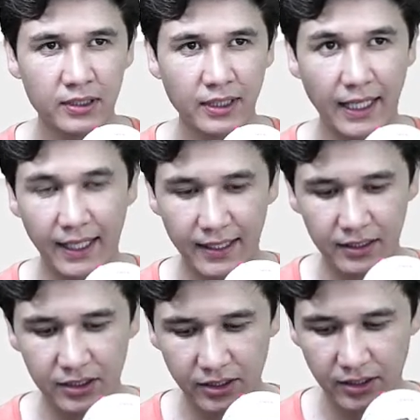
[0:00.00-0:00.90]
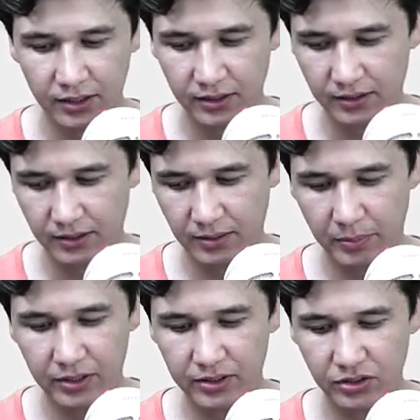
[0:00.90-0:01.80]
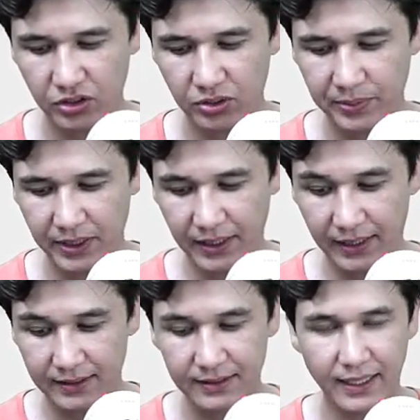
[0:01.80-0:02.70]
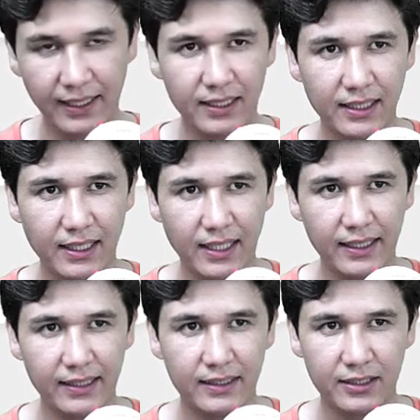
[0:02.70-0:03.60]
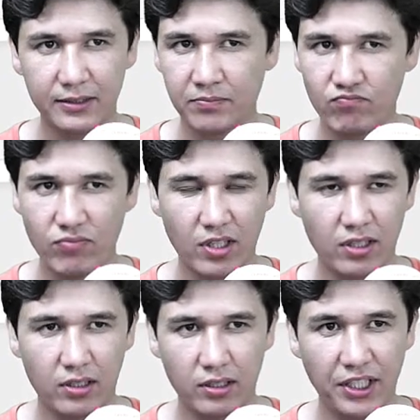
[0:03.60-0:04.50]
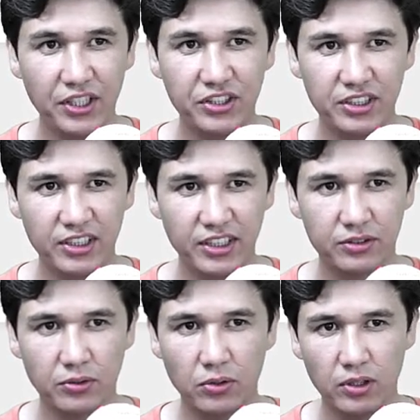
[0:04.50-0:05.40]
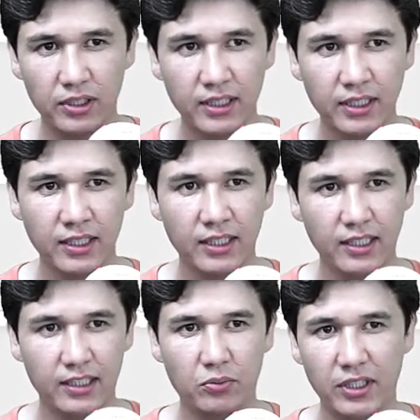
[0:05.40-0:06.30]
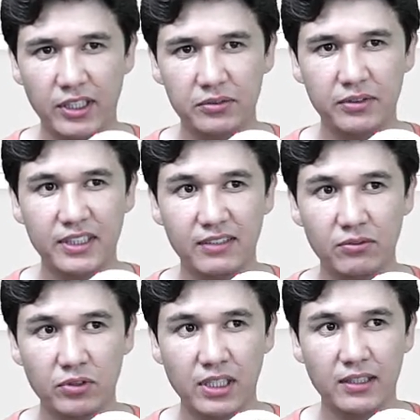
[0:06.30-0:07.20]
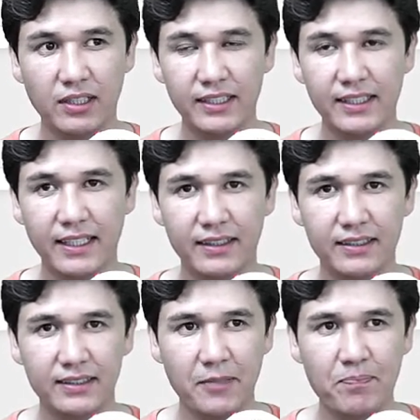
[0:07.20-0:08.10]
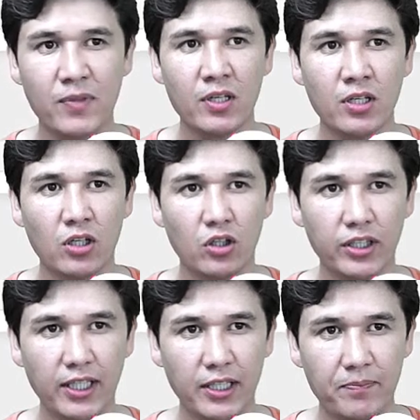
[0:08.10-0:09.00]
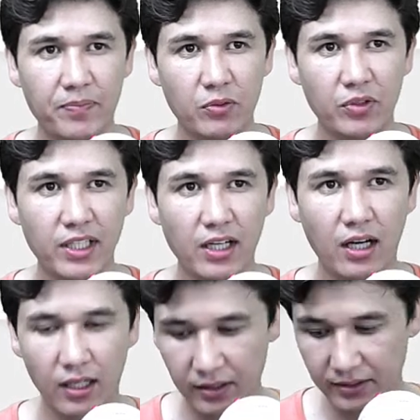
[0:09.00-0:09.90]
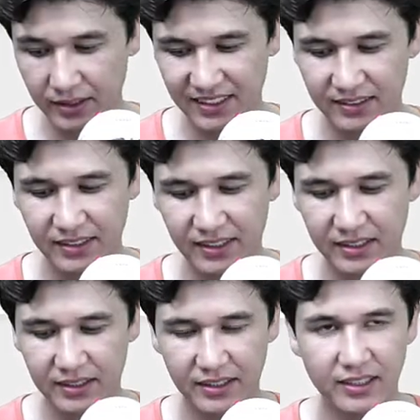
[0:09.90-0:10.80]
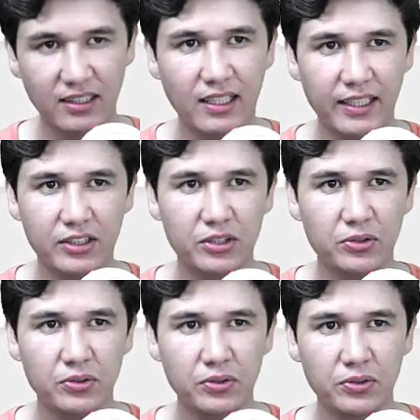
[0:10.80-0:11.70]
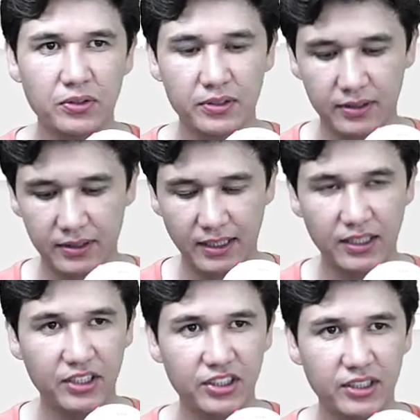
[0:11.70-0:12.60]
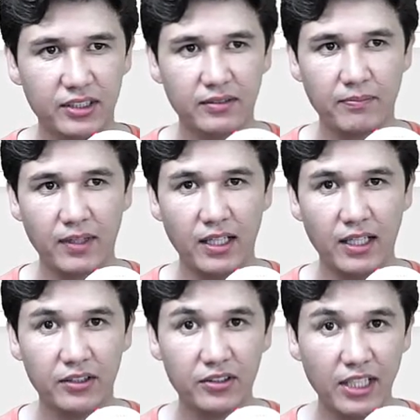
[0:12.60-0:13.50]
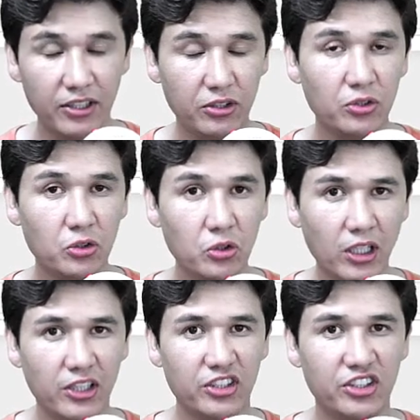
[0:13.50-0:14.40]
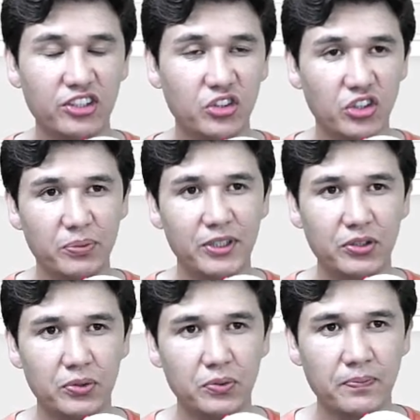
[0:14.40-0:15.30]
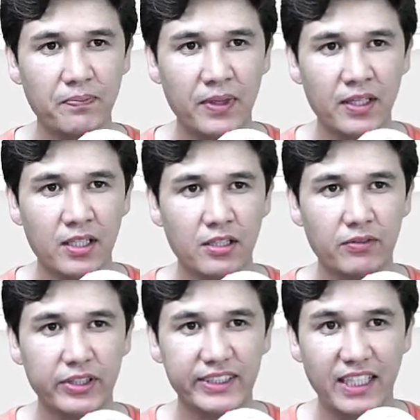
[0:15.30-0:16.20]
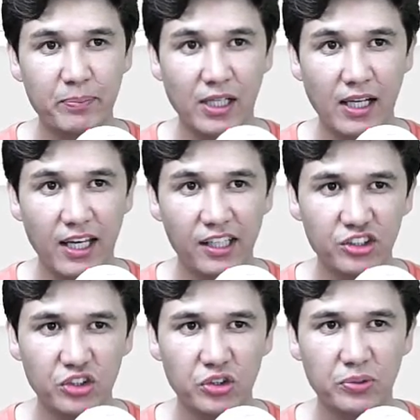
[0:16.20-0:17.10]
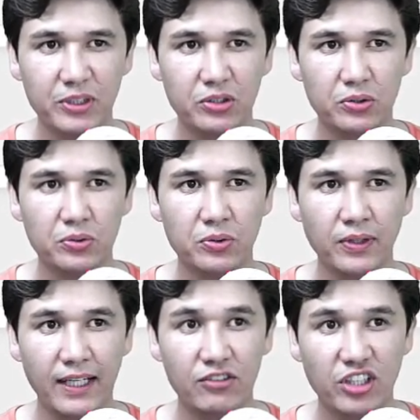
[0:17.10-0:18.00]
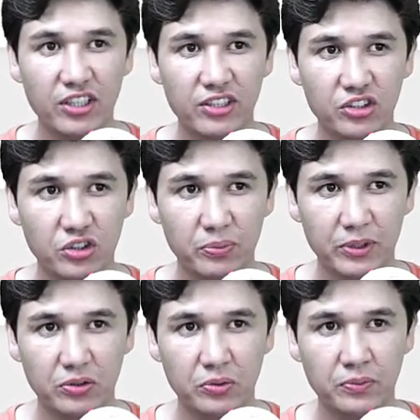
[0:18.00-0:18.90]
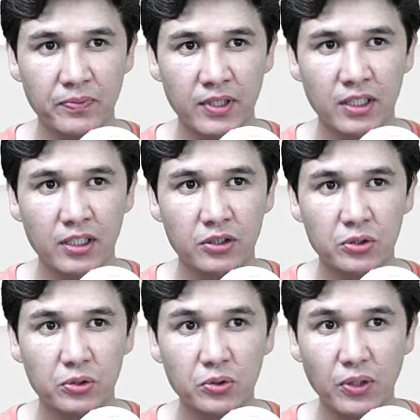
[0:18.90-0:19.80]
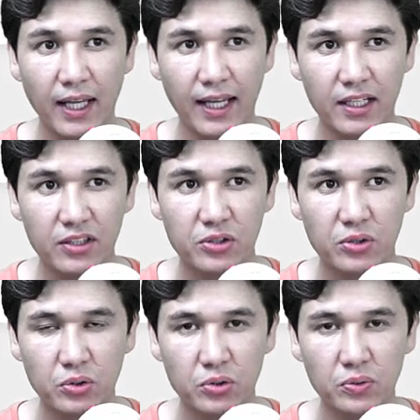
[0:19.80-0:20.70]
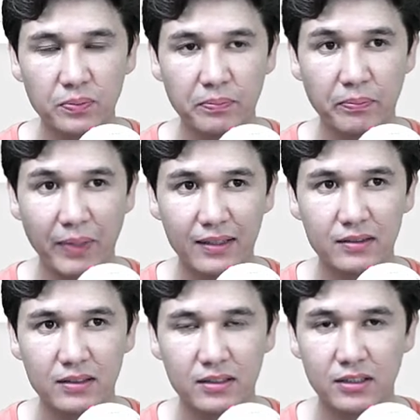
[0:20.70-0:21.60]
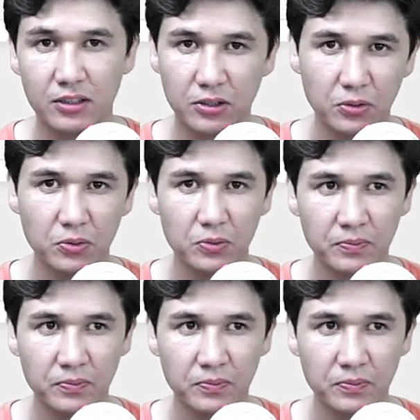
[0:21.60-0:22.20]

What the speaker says: and the person should be exactly like 18 years old, otherwise we will not get the same. Okay, we are restricting like two condition, and that two conditions should be true. For example, age should be true and gender should be true. True and true means true,